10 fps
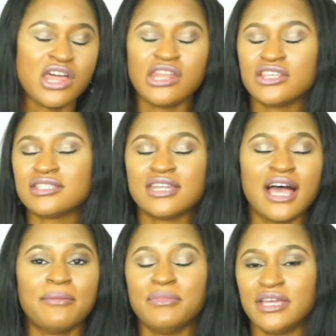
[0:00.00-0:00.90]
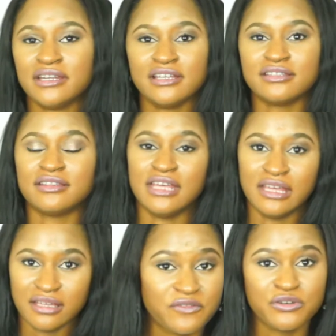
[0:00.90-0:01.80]
does not mean a
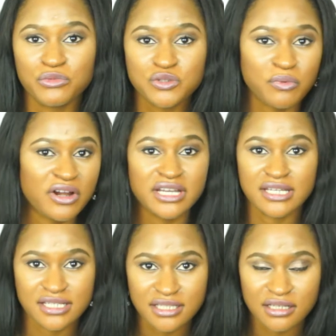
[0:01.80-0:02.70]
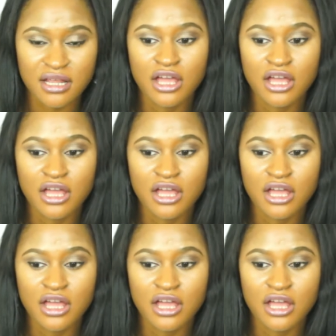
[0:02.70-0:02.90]
thing. For the most part, it doesn't.